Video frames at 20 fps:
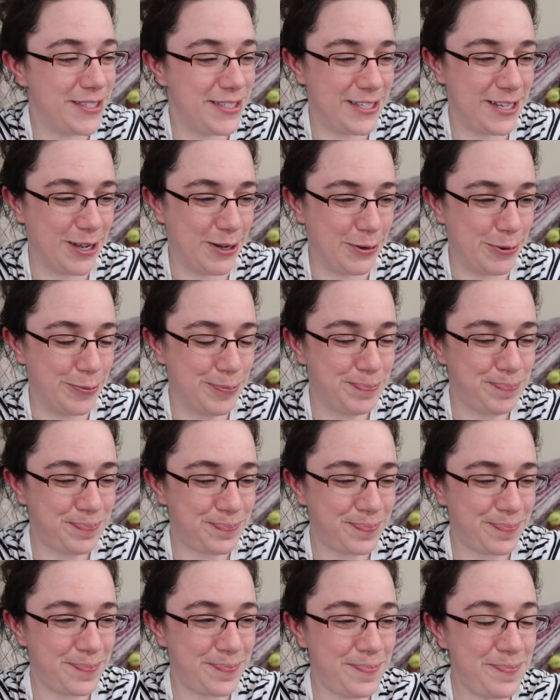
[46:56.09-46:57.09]
So
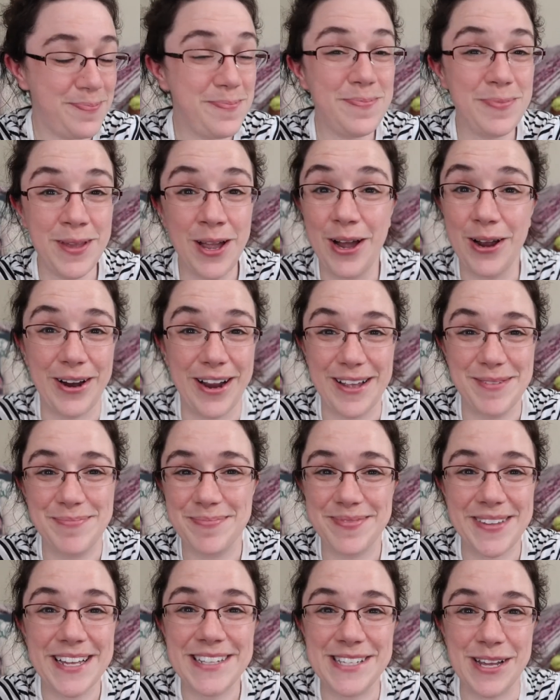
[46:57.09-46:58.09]
alright,
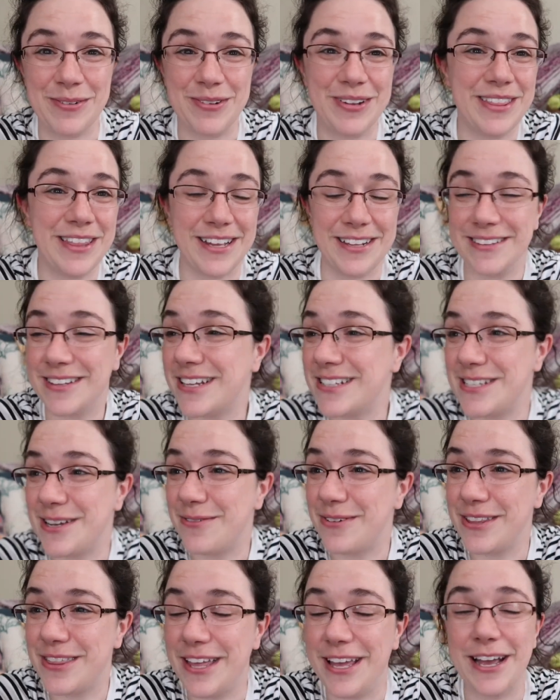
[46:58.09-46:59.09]
that's everything. That's
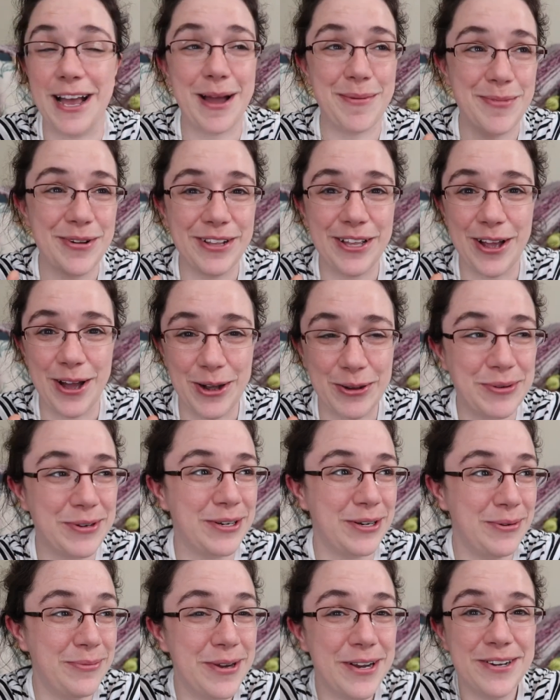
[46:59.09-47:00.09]
everything. I'm really
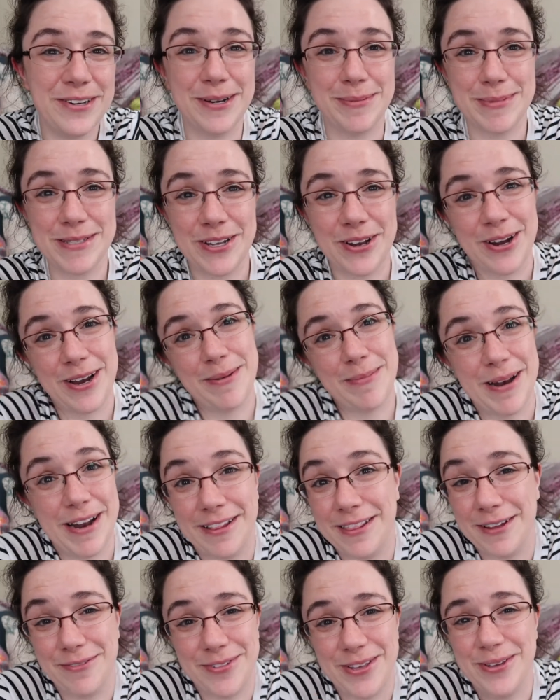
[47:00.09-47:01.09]
awkward and weird, and I'm sorry, but
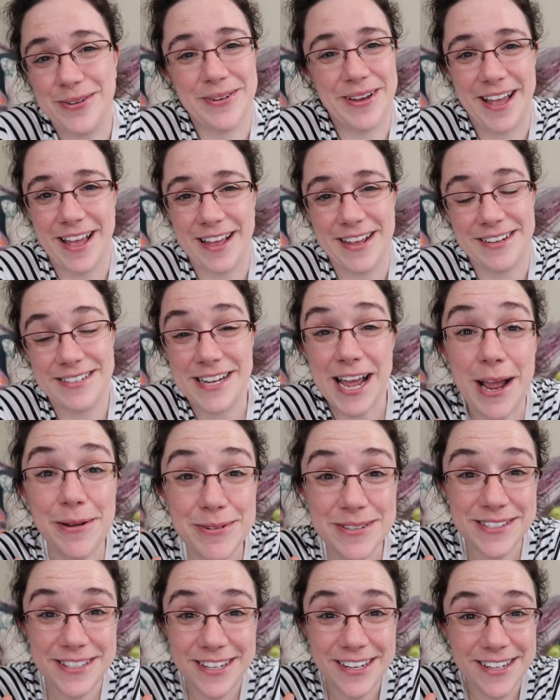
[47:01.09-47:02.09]
I love you, and I
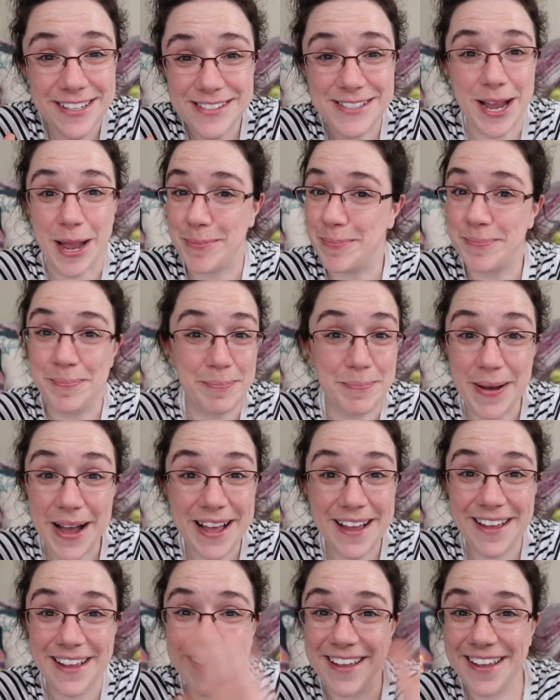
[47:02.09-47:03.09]
will see you next time.
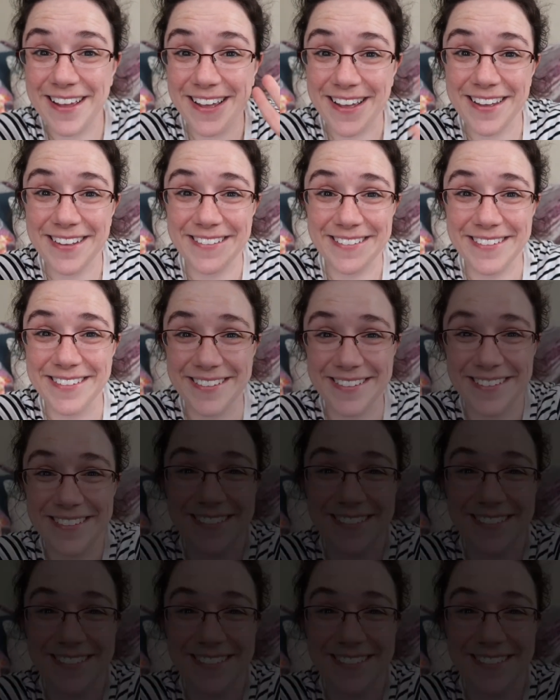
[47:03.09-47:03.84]
Bye!